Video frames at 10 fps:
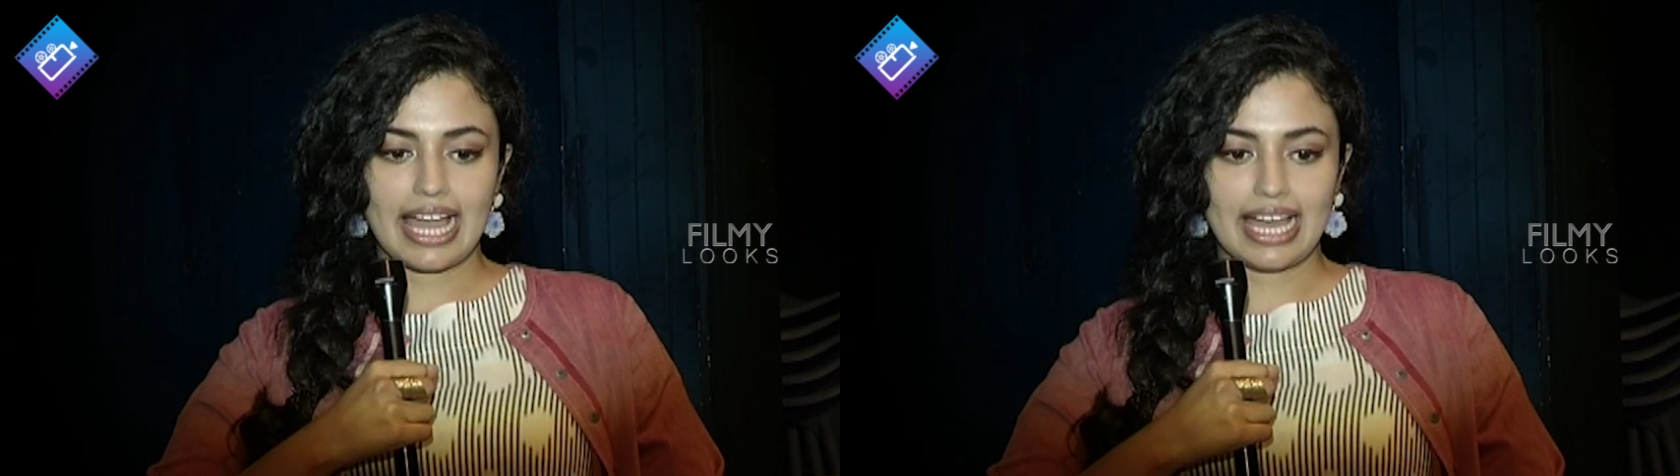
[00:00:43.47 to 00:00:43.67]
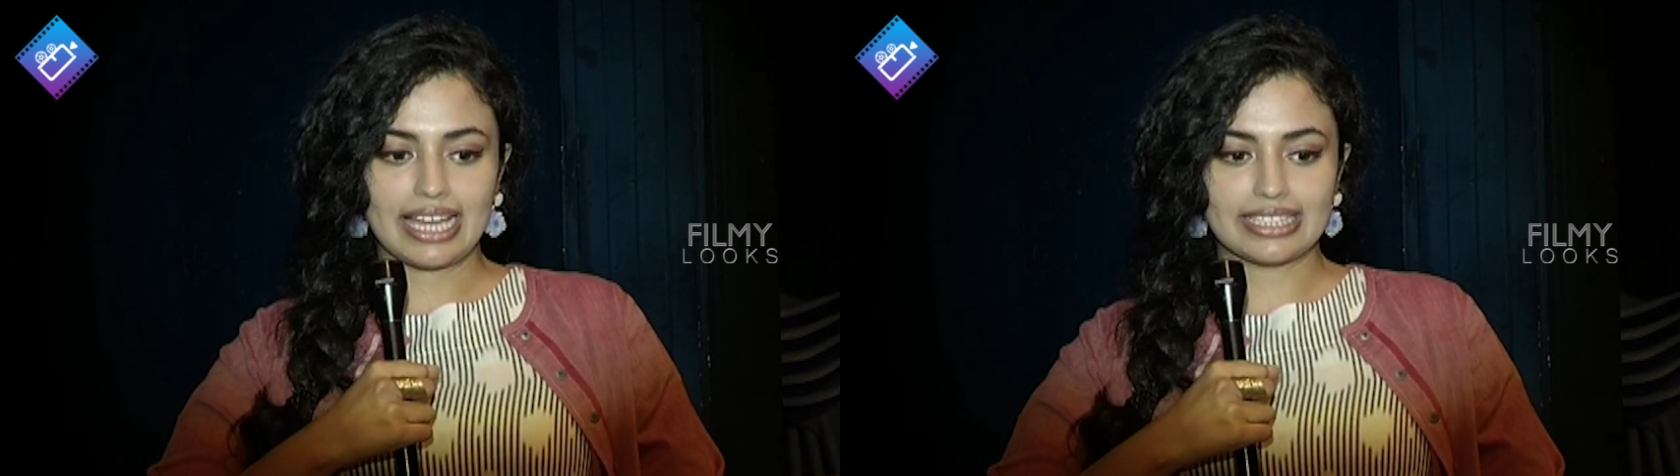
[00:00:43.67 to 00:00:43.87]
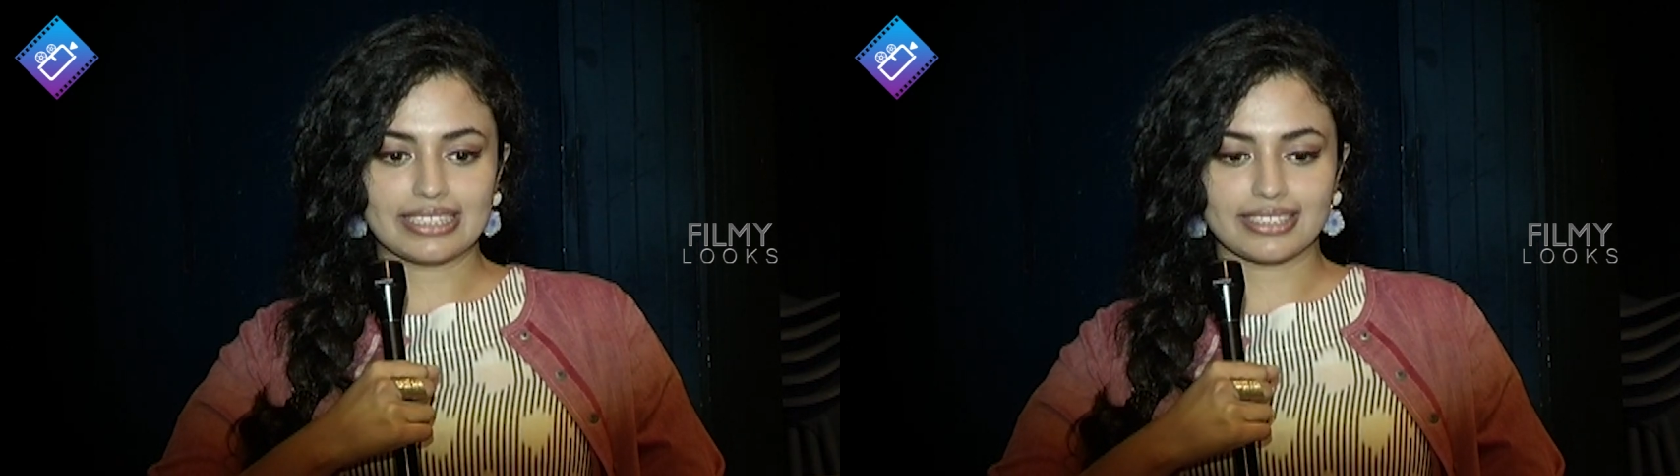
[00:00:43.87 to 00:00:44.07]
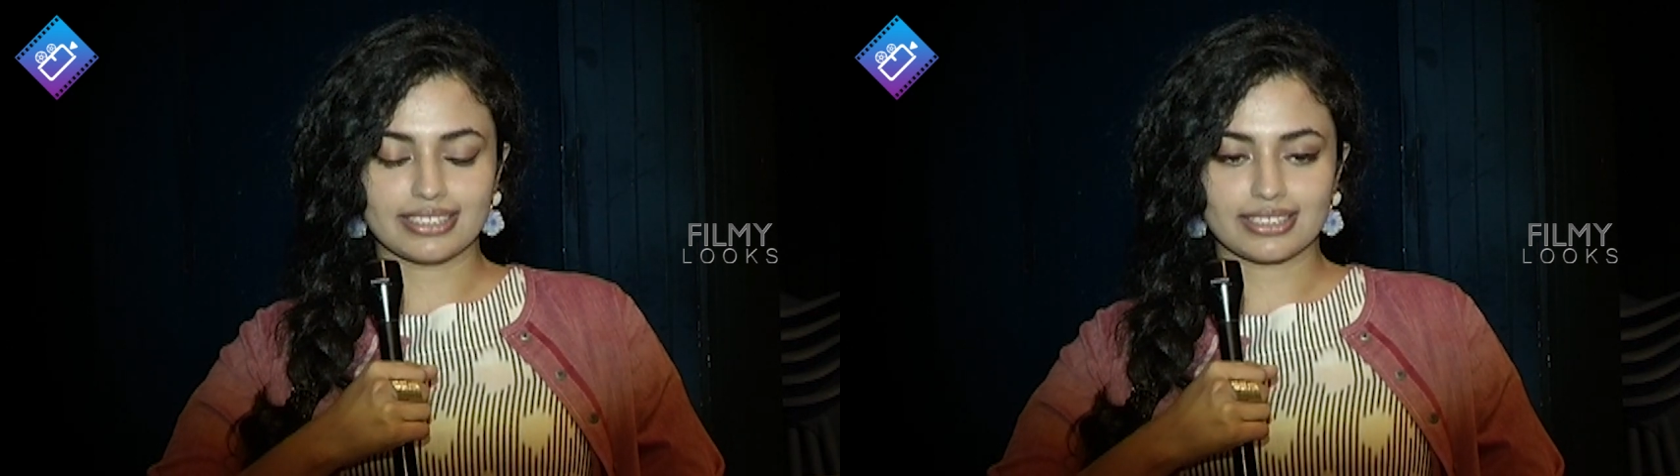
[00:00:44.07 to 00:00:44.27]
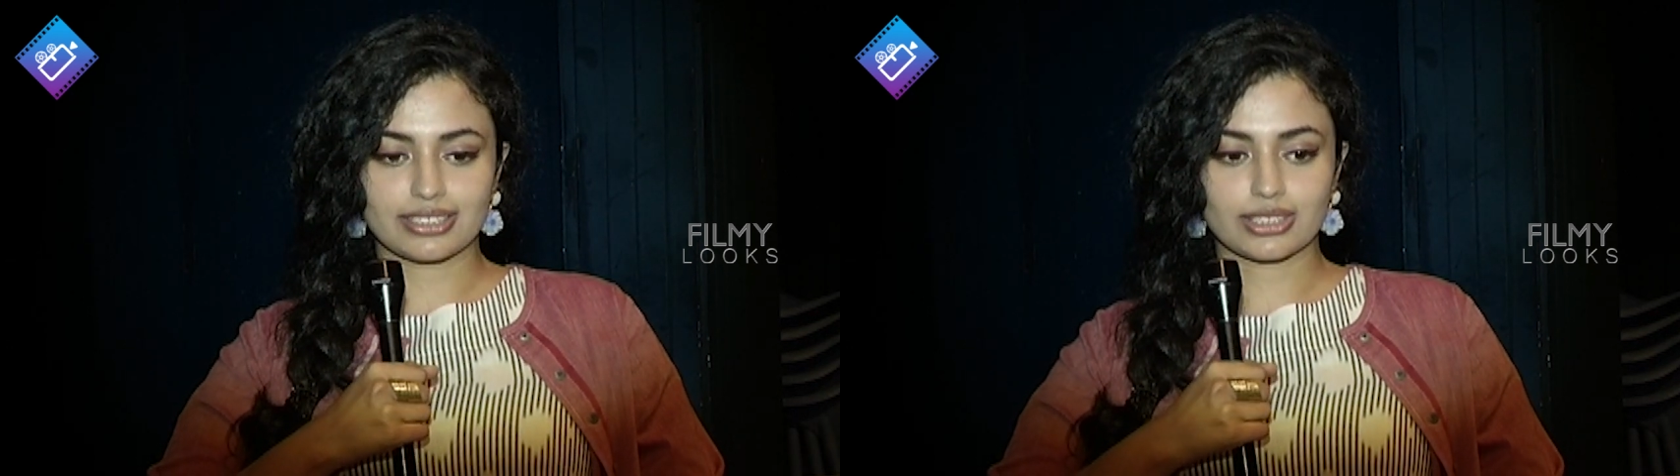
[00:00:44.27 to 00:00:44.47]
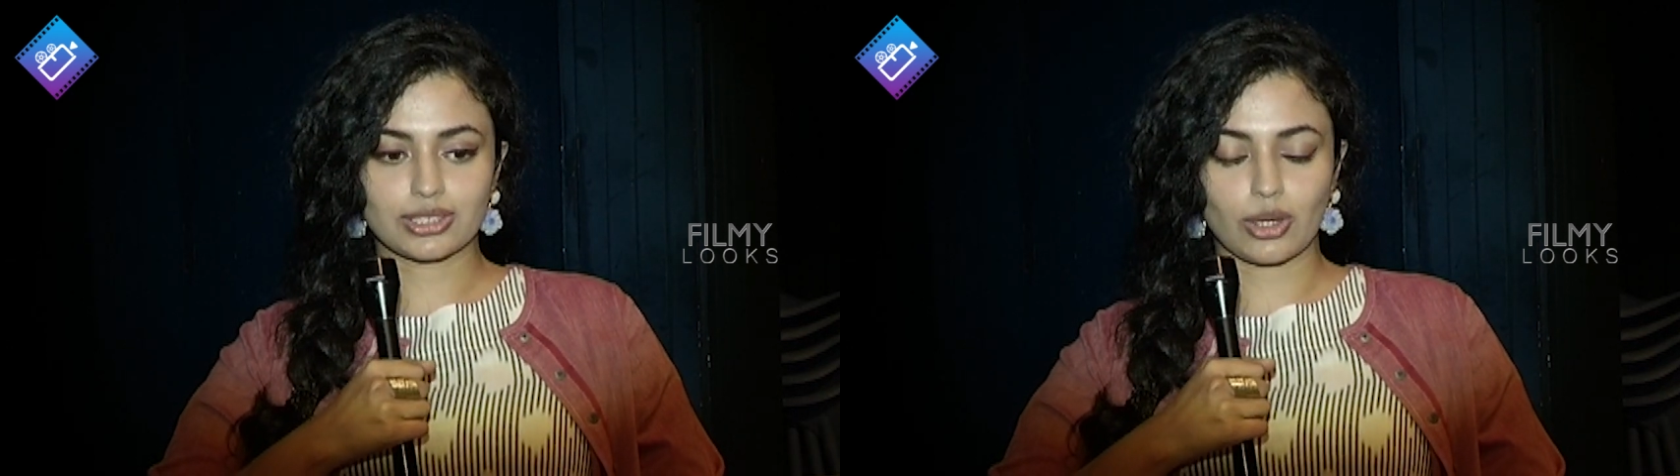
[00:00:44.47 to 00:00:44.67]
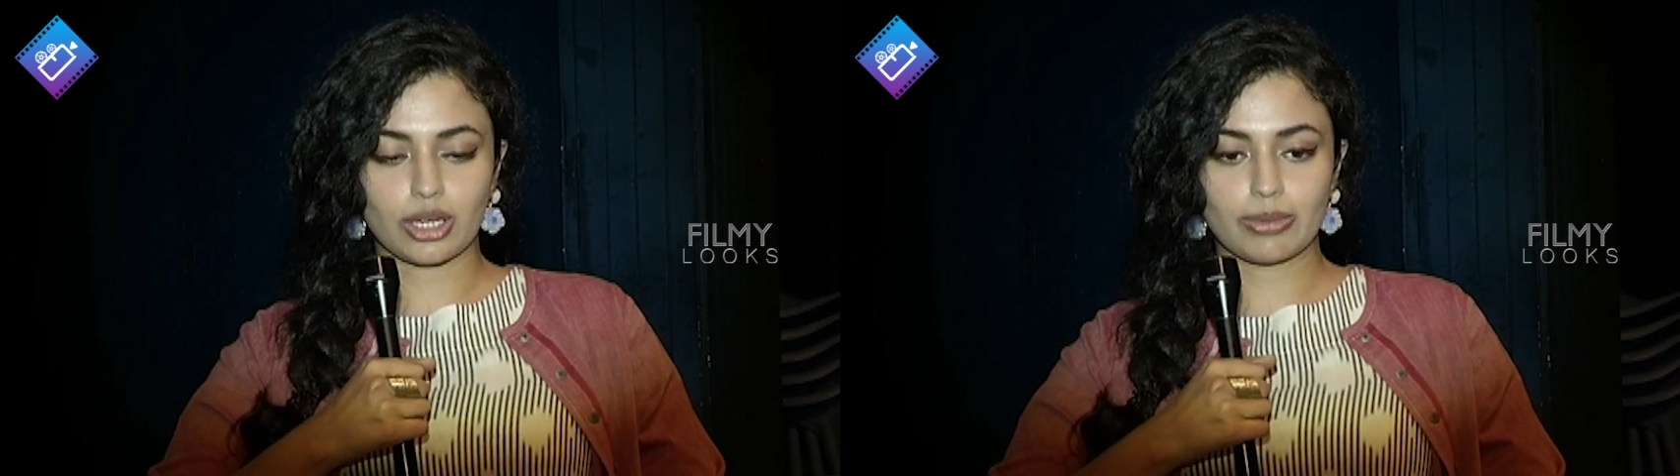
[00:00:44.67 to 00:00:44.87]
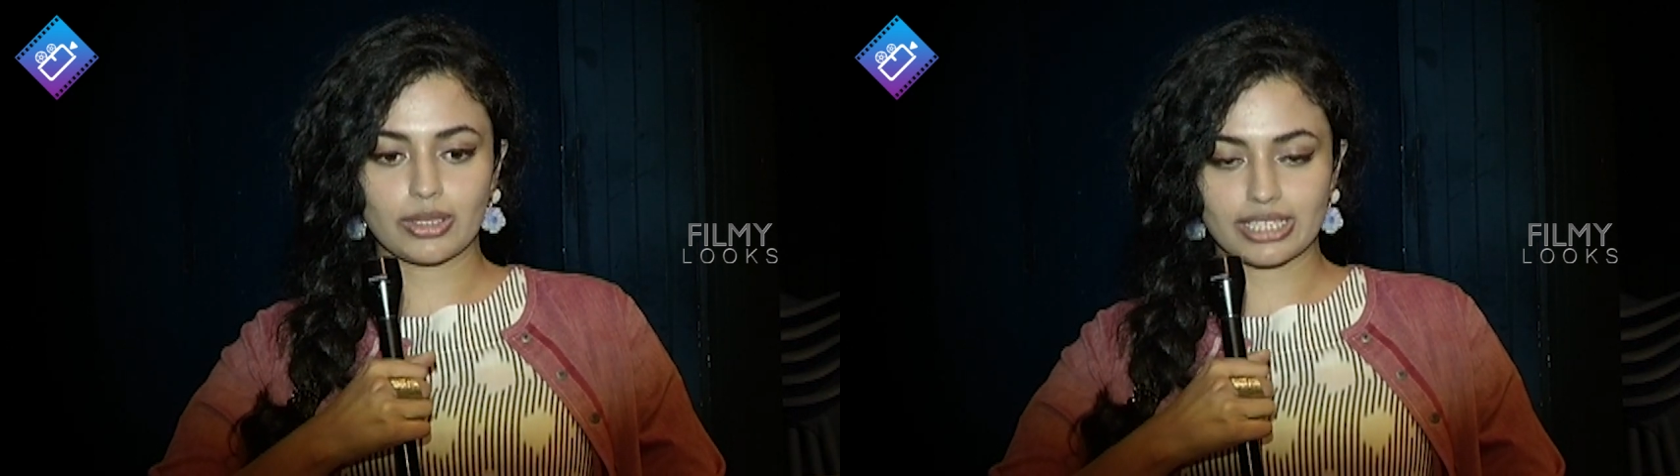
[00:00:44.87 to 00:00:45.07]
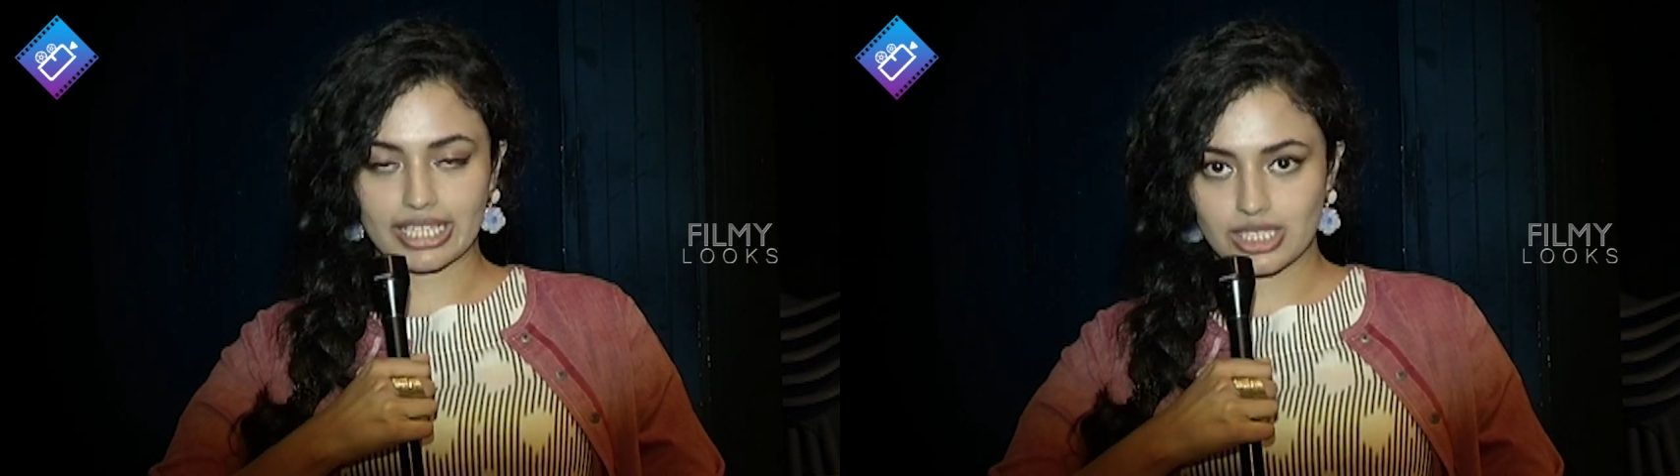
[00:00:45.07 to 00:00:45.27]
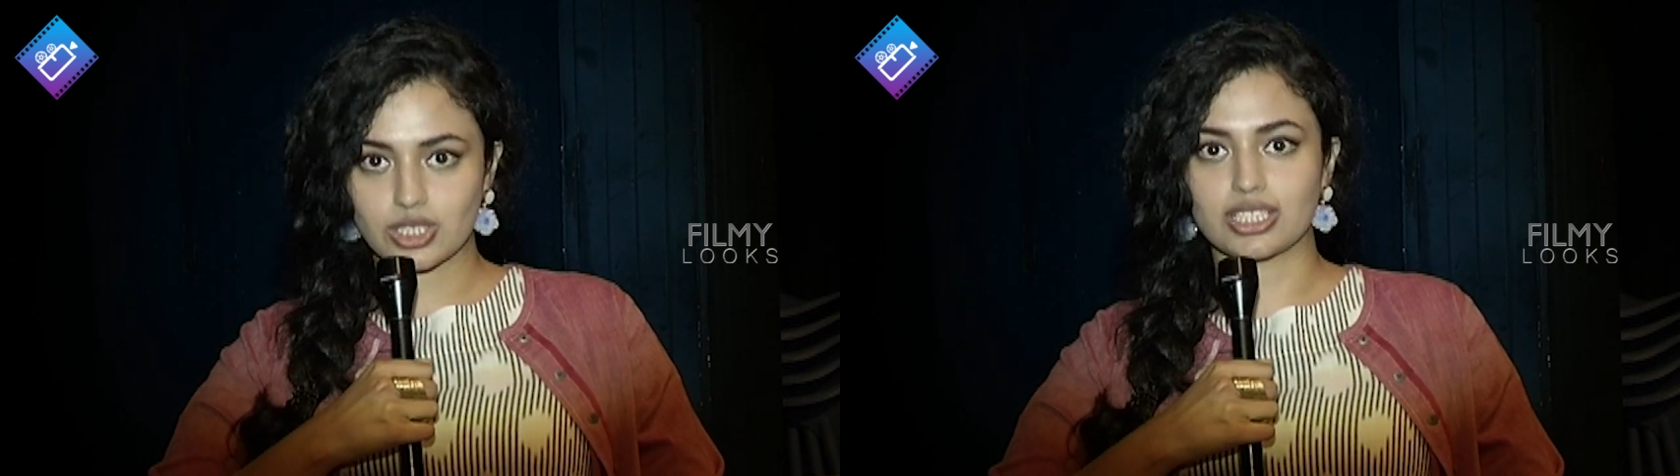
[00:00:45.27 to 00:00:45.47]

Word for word: And uh, to talk about Rakesh